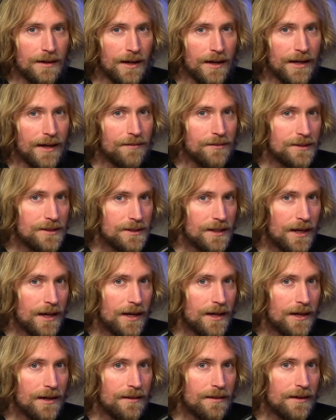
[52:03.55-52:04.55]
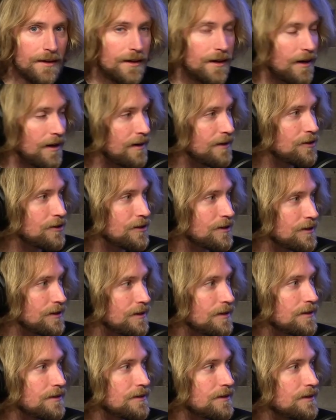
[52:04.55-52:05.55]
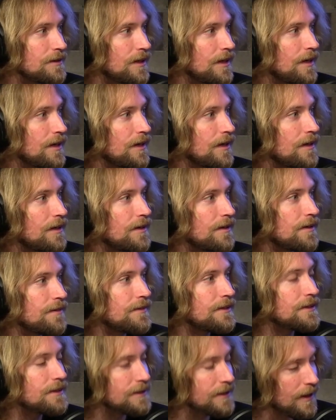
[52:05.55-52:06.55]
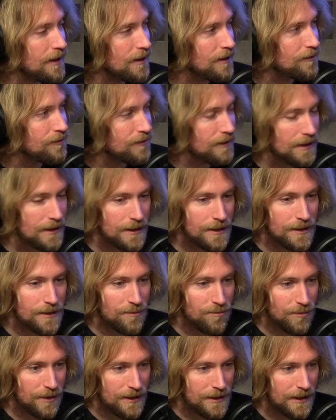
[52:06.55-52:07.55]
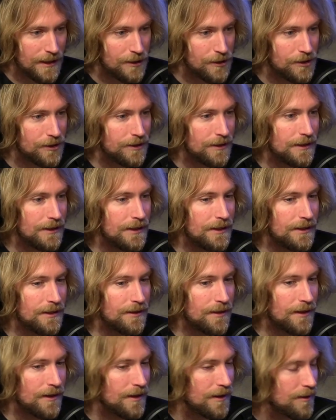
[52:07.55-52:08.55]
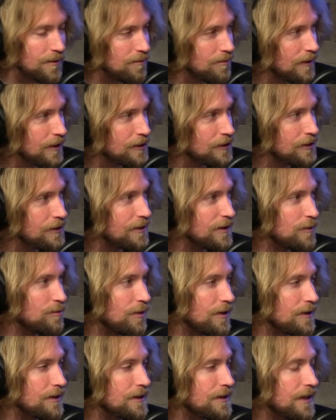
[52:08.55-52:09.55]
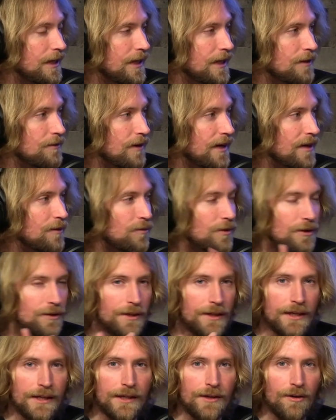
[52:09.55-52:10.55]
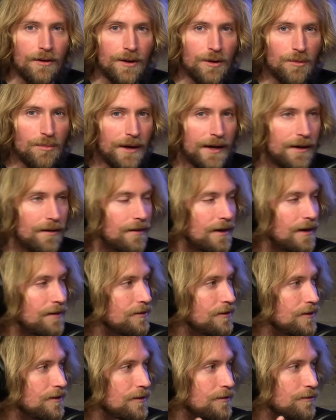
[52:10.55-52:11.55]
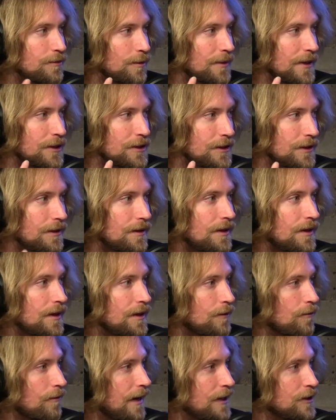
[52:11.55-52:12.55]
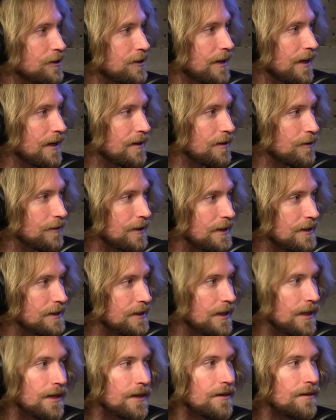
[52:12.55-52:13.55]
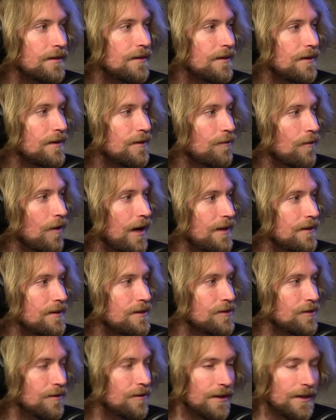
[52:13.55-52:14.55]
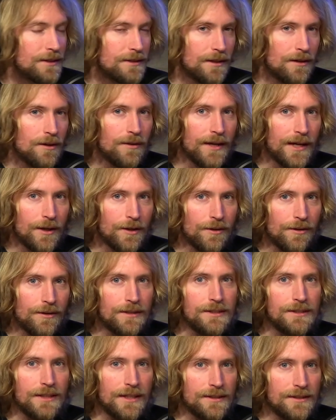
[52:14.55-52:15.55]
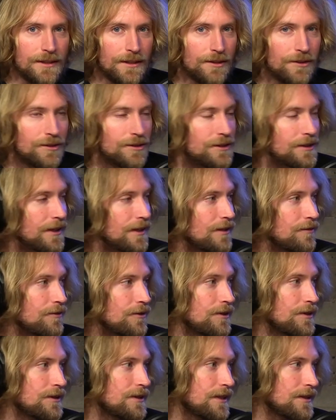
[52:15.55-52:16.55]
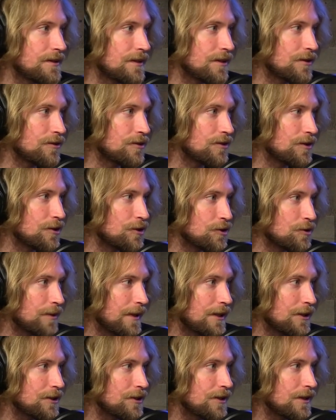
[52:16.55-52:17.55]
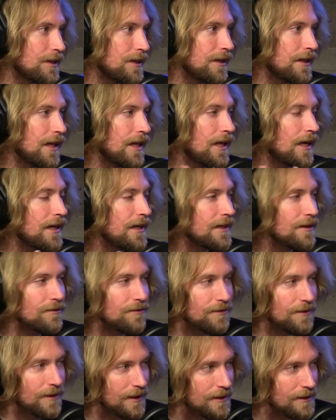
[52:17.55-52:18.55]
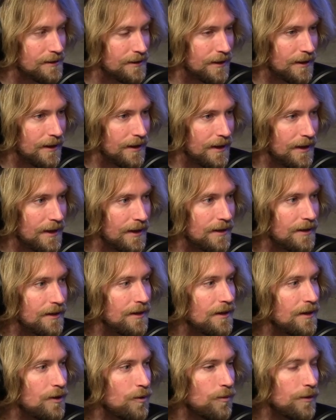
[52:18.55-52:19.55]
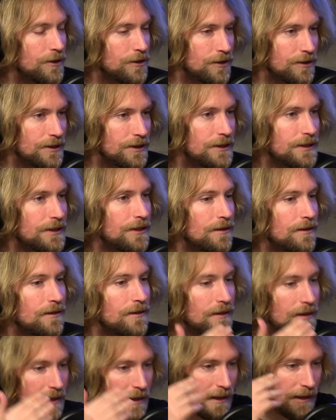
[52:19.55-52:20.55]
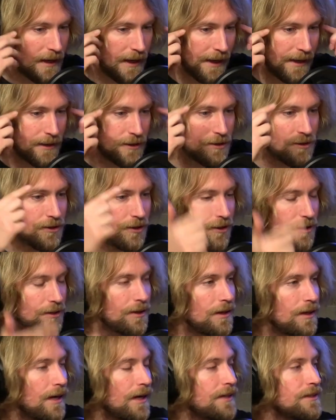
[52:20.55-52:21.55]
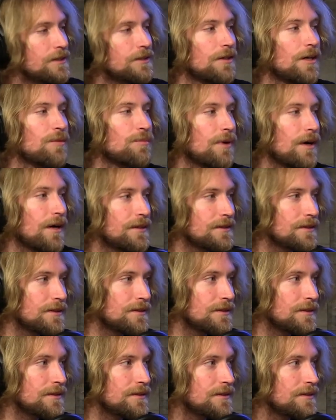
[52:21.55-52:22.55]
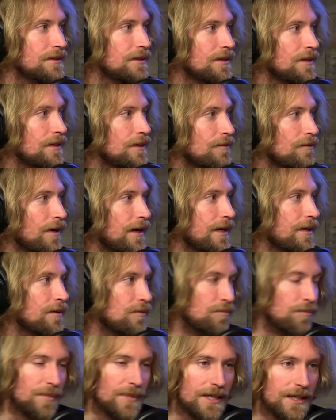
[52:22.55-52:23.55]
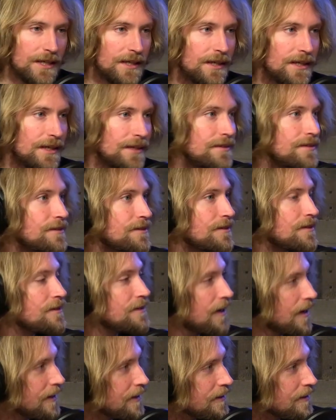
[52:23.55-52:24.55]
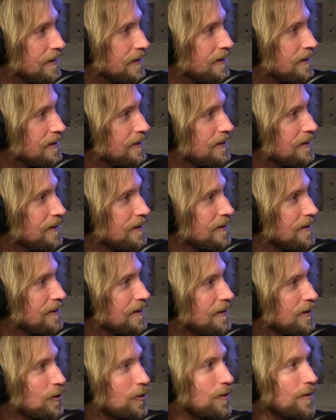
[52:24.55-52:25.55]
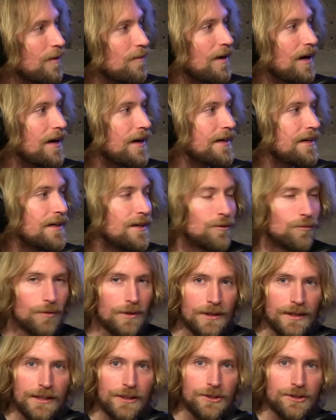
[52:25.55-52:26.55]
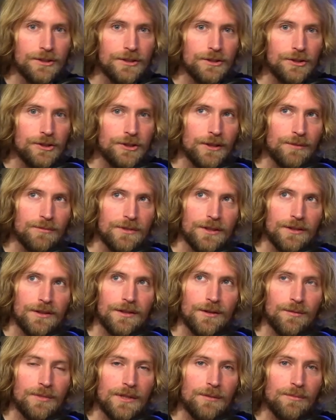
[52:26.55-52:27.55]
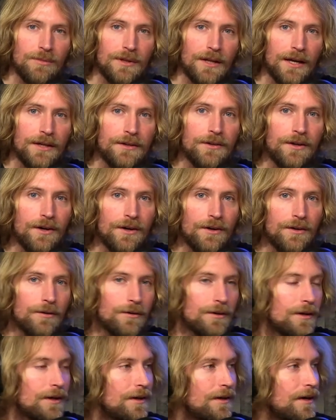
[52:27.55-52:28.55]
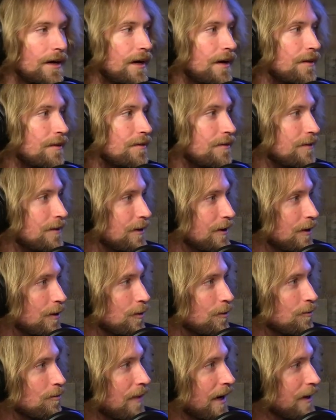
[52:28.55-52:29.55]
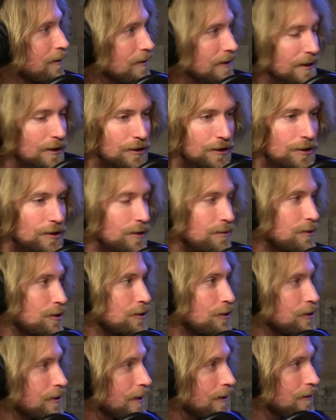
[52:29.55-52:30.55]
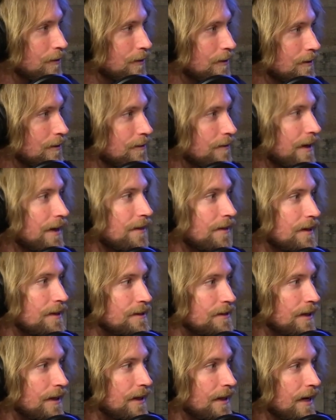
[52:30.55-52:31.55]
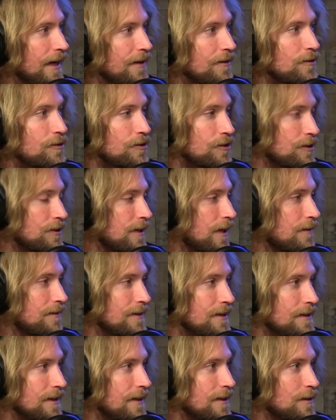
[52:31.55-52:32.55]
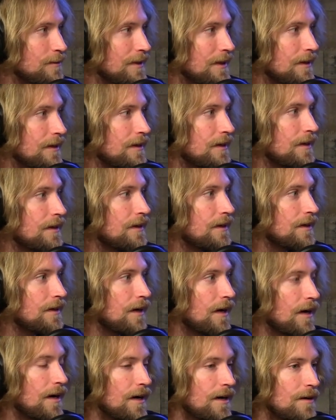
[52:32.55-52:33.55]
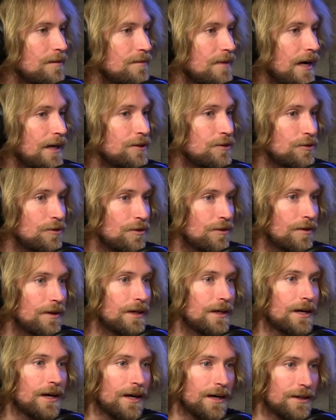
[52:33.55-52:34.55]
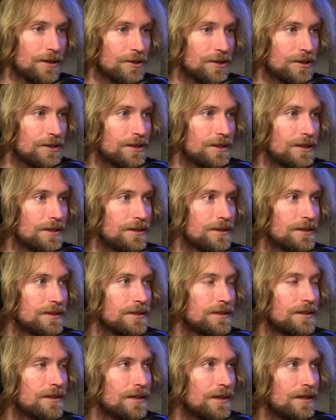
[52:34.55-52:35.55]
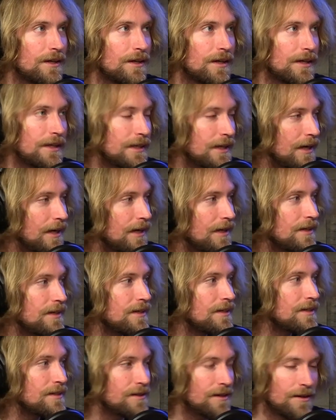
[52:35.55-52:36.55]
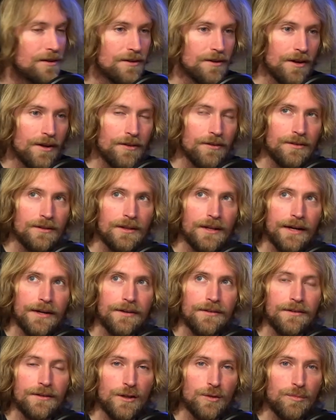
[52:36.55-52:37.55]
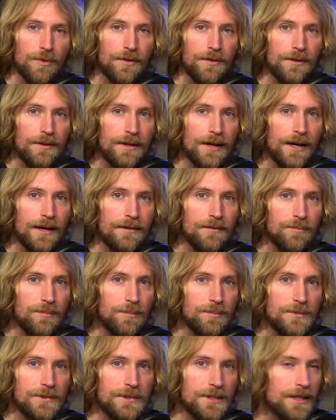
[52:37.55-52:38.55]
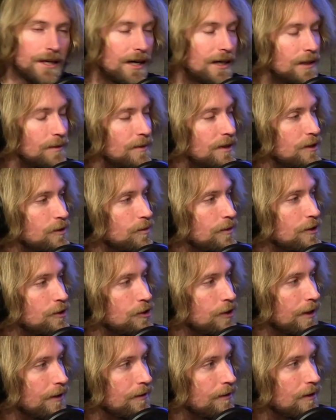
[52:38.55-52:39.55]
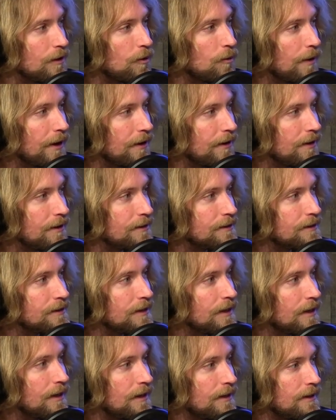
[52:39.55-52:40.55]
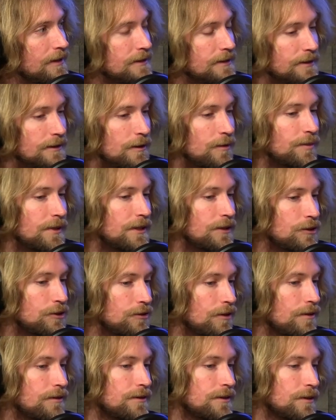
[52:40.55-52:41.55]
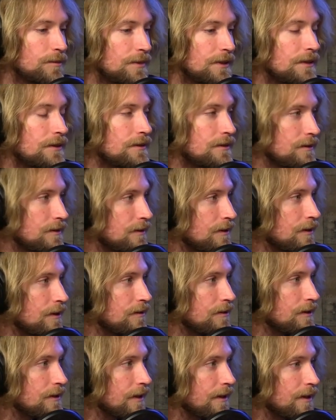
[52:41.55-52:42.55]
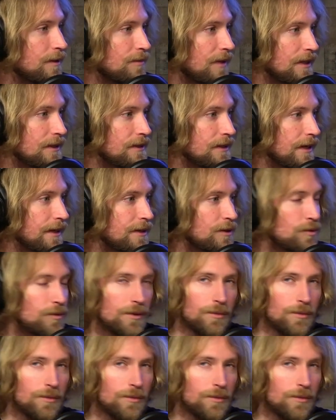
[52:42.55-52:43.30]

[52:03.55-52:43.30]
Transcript: I'd have to say, I think consciousness in and of itself is potentially a much deeper state, right? We're looking at autobiographical information, rationale, and reasoning, right? These are things that, okay, you're assessing yourself, you're assessing your situation in life, things like that, which are still externalized thought processes, mm. right? Me in society. Mm who am I in relationship to the people I know and you know my relationships in general, right? Things like that. Those are self-assessment. Mm-hmm. Um, I do think consciousness, again, is another layer deeper than that, synonymous with general awareness, mm-hmm. and still being struggled to be you know studied by science.